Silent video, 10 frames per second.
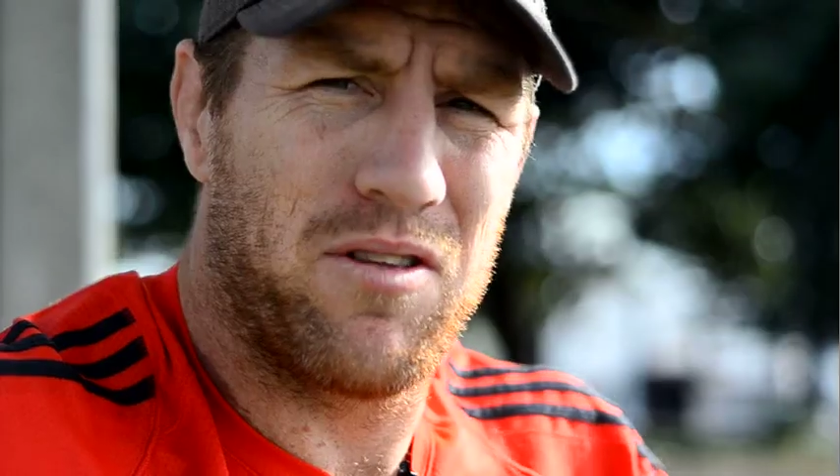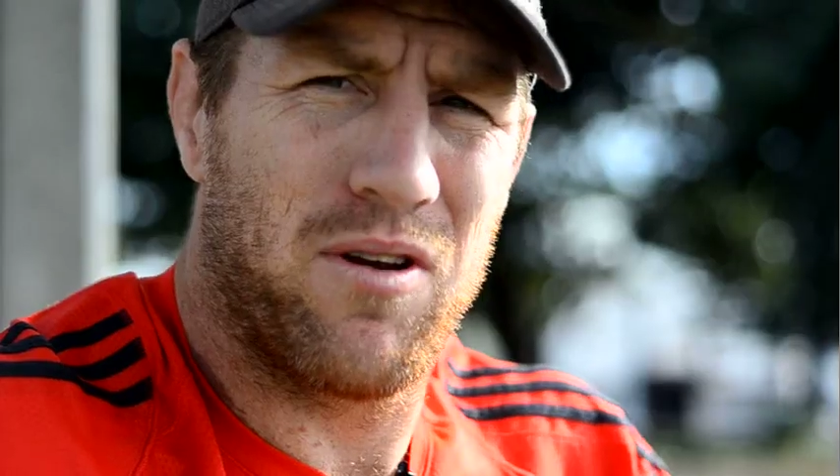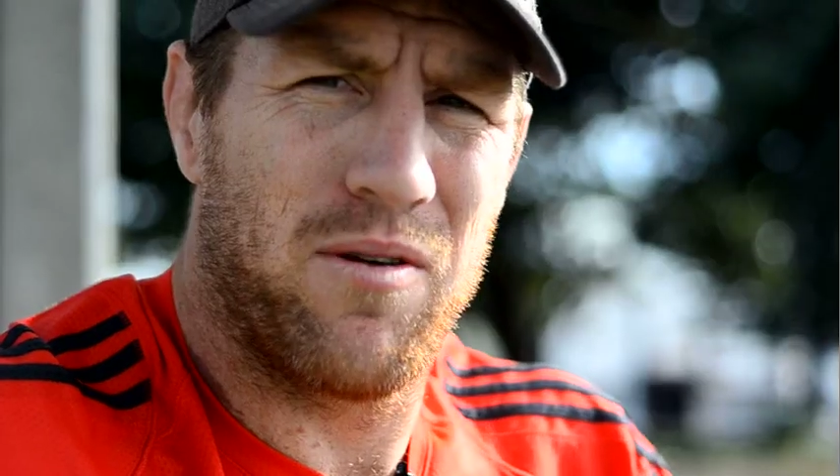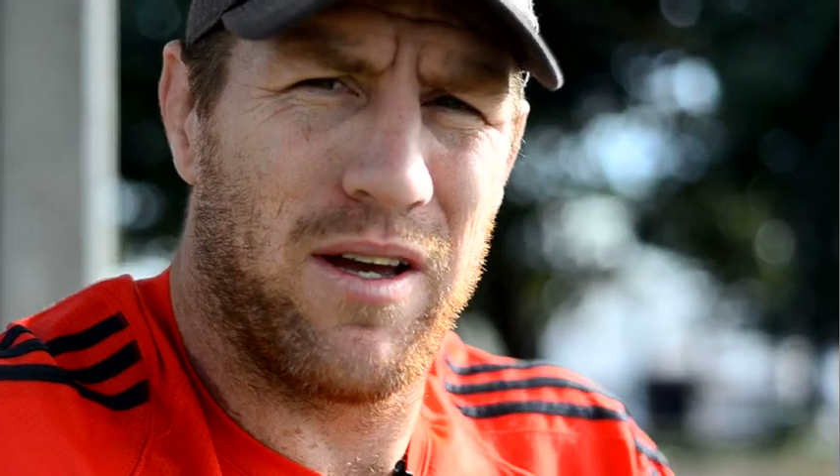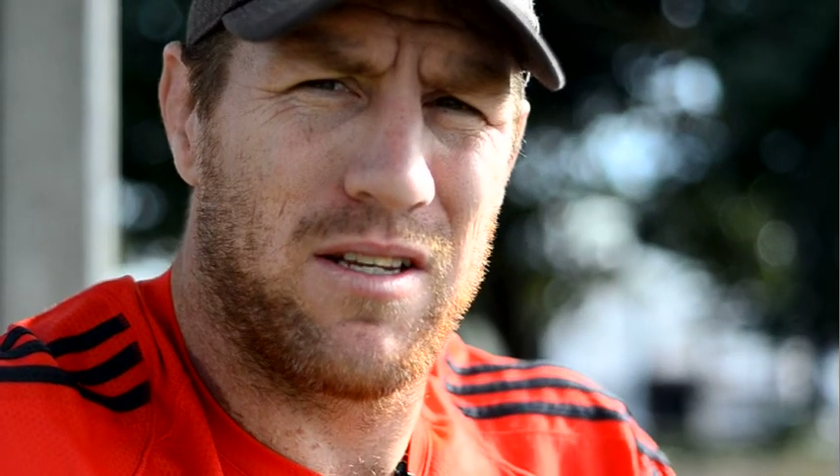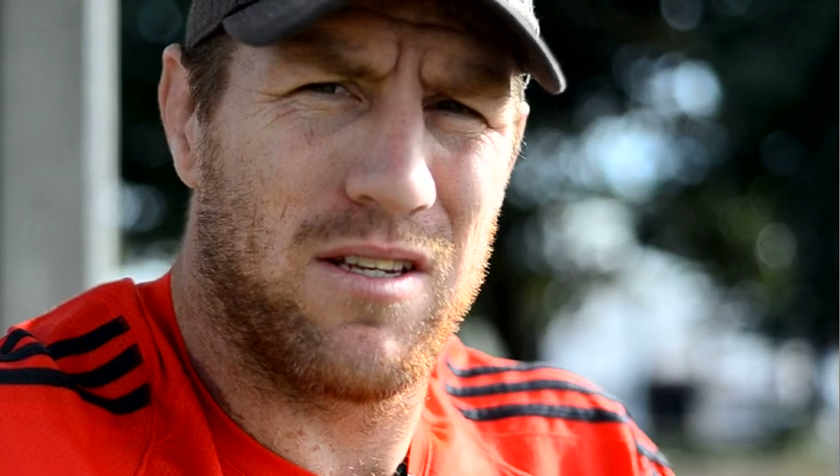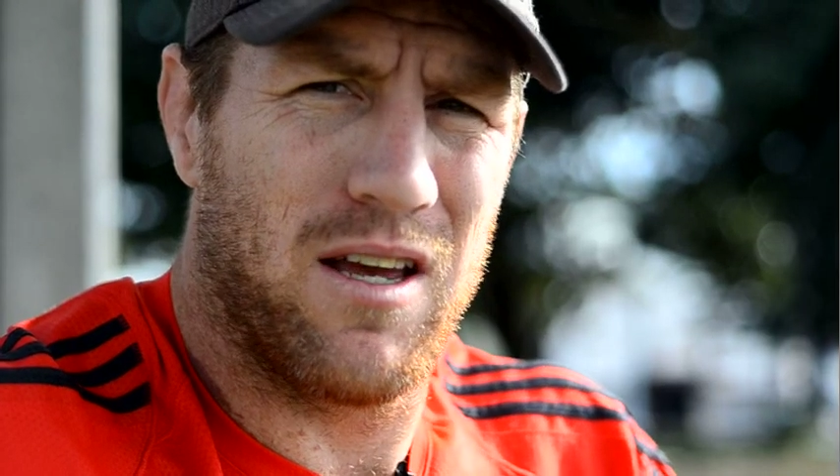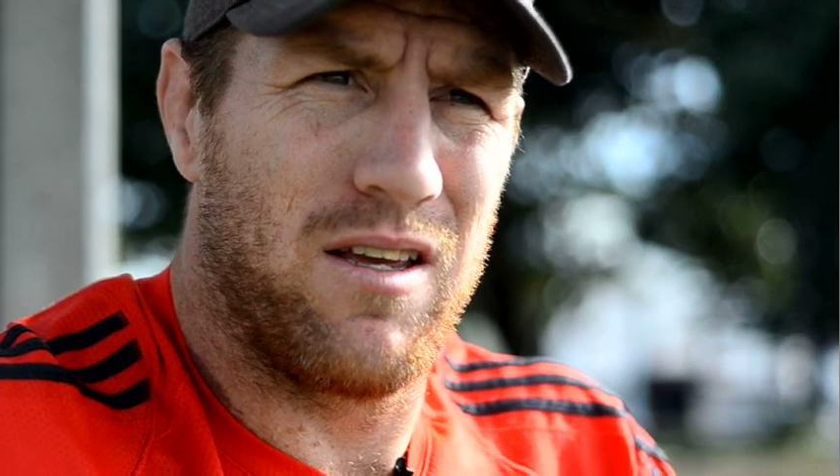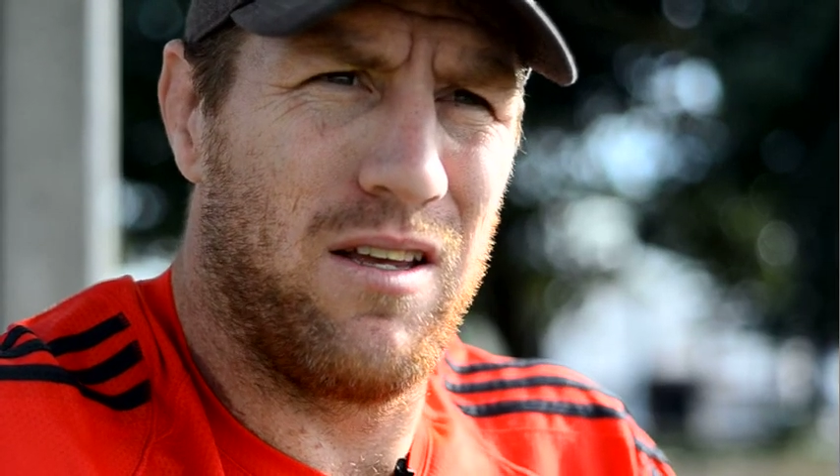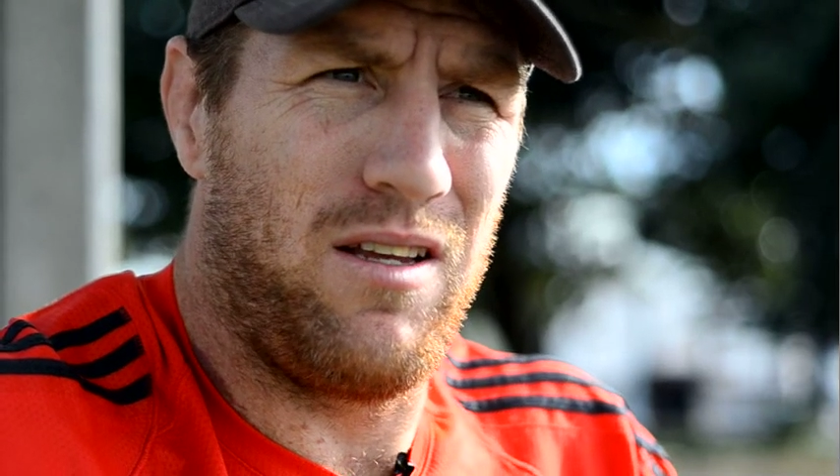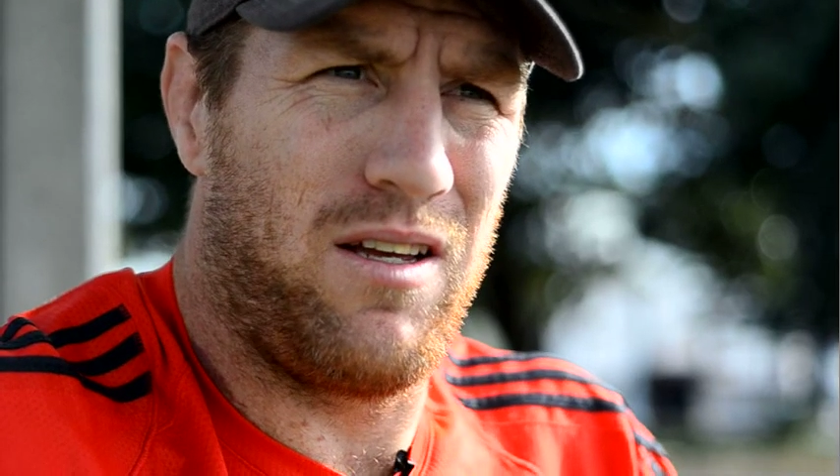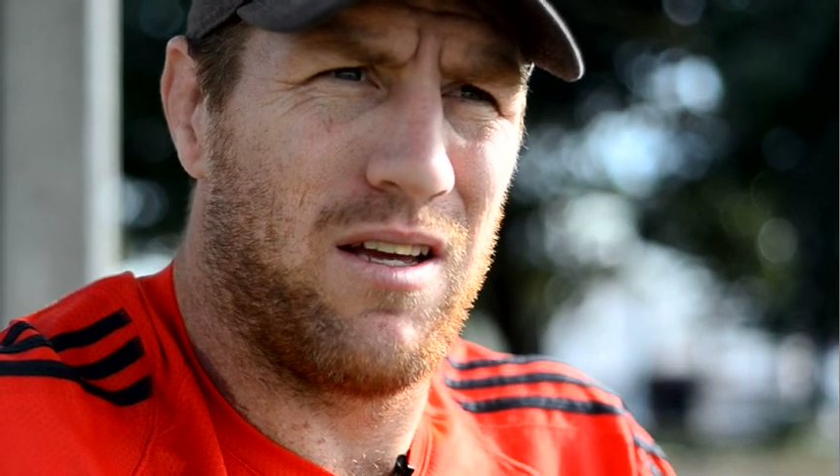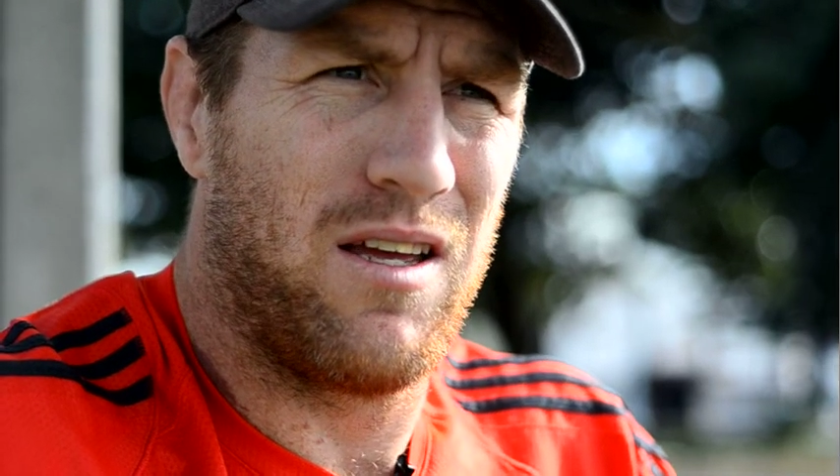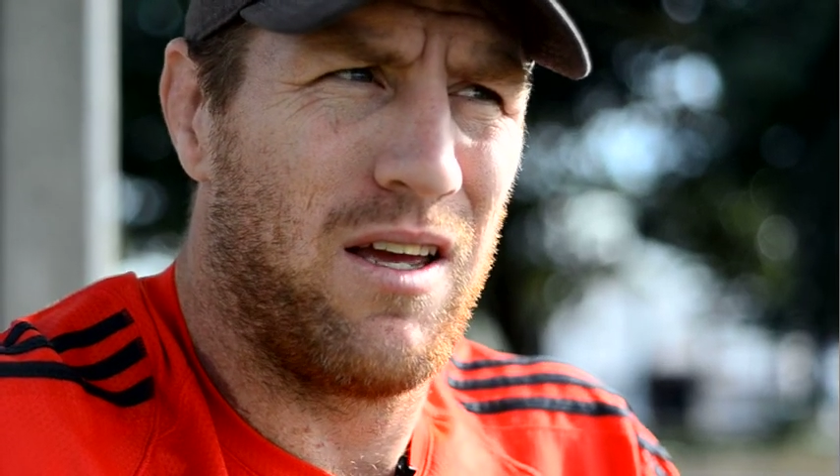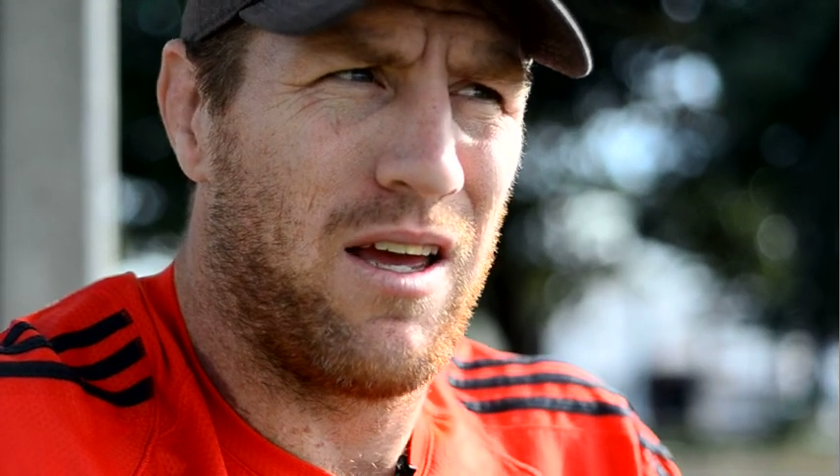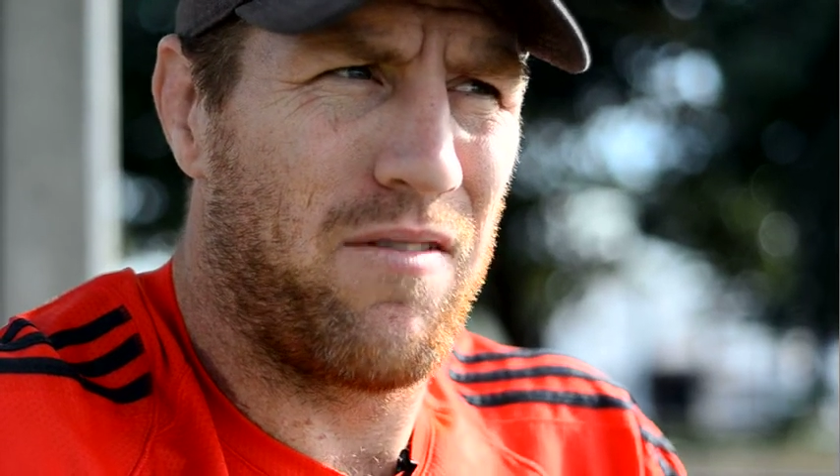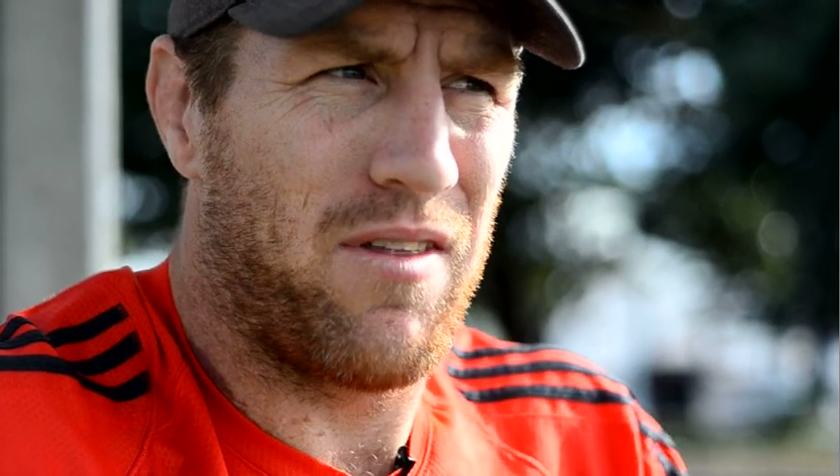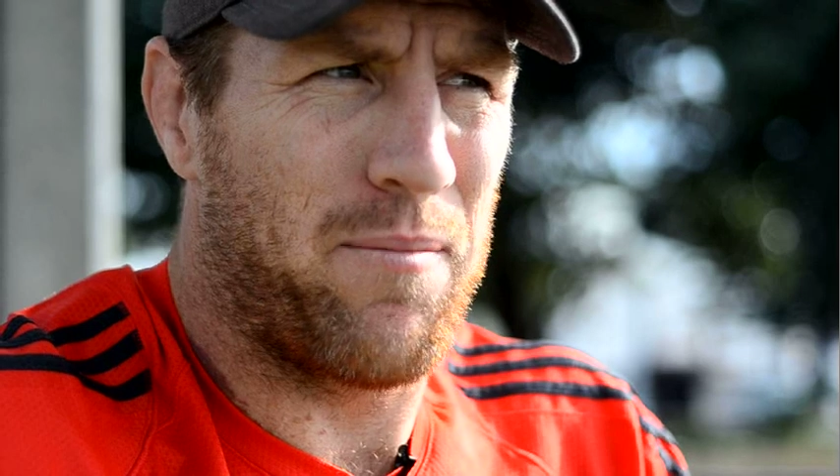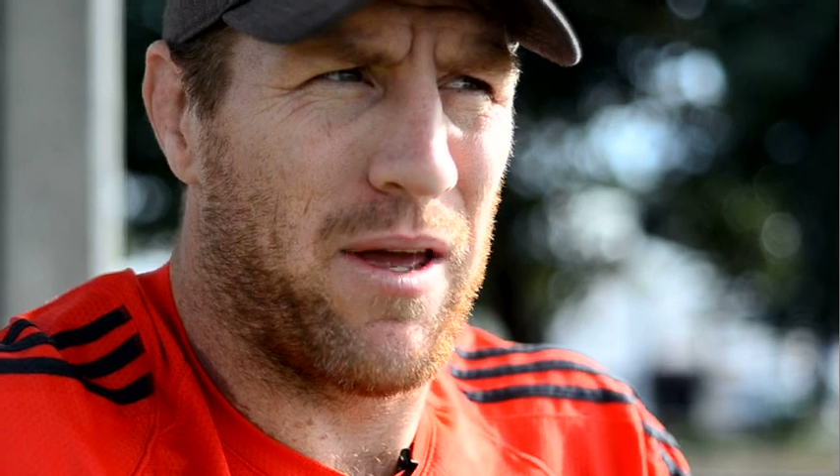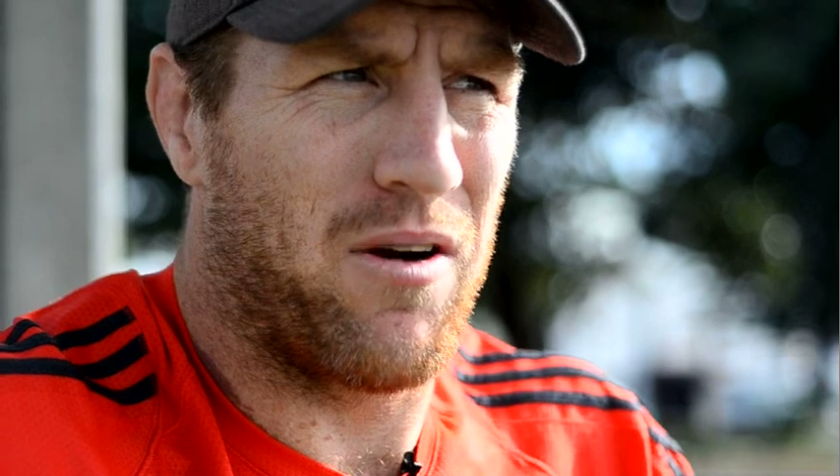for 3 weeks, so if
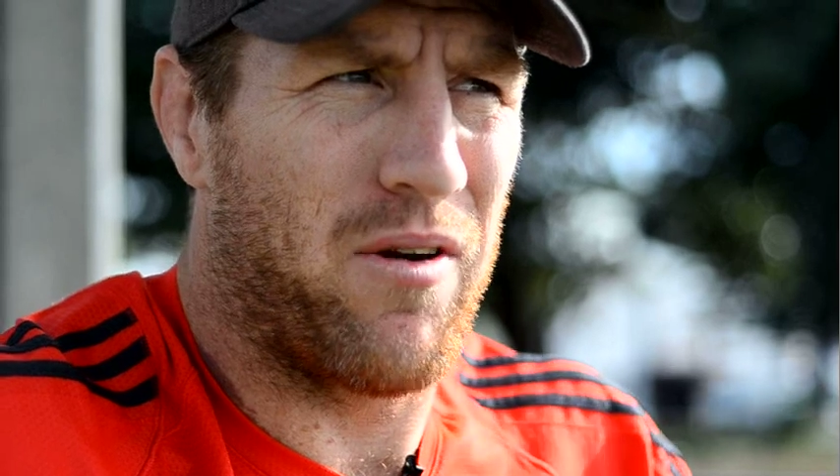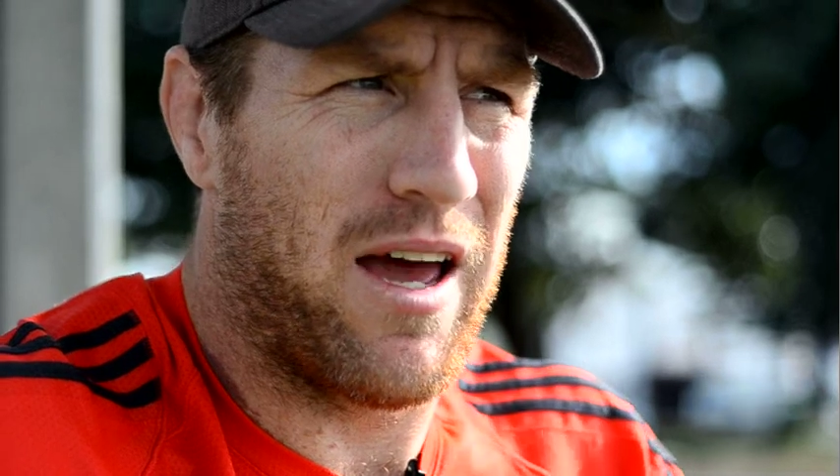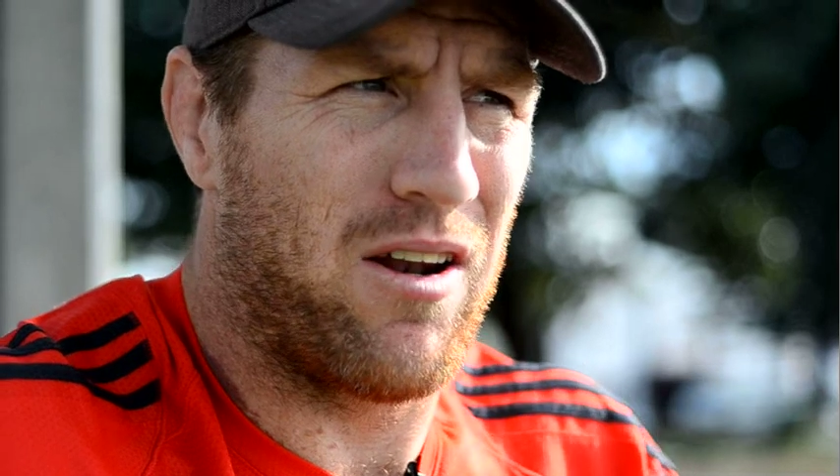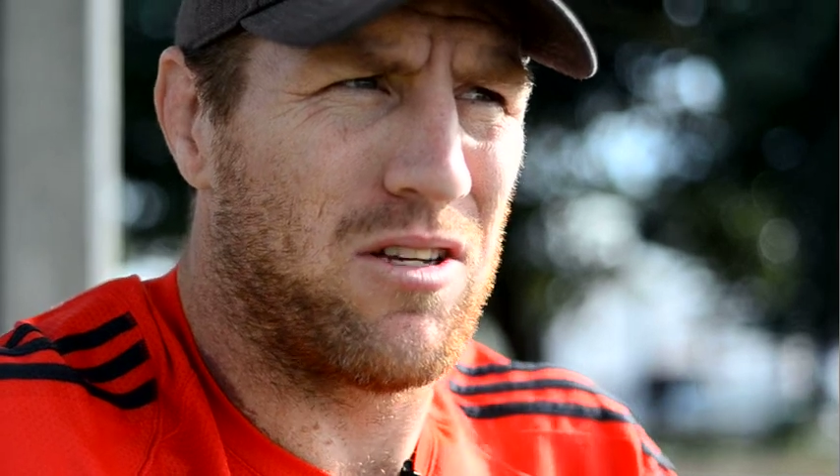they'd been around,